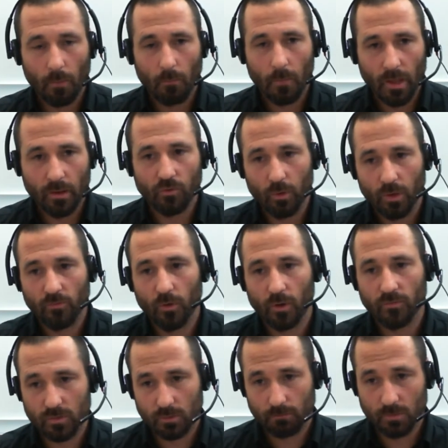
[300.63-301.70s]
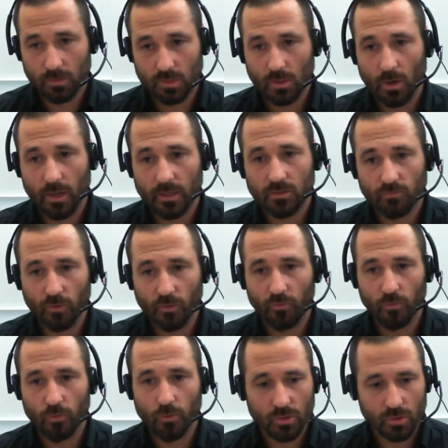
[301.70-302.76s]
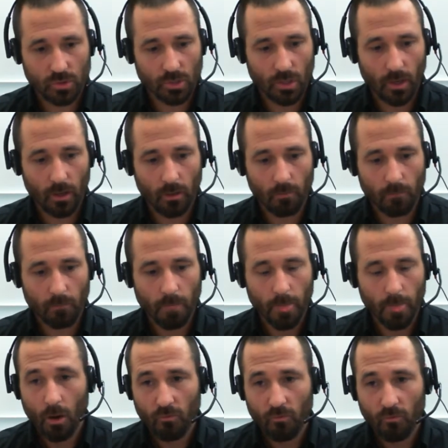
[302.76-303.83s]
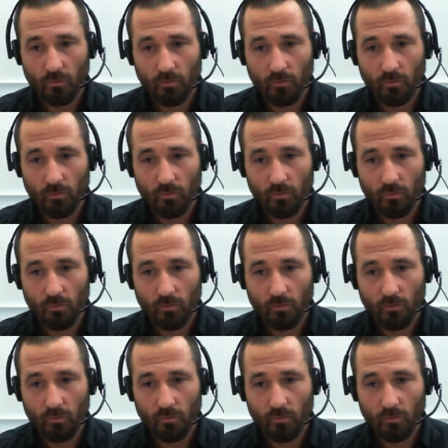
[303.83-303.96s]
and 25 sites for the first 4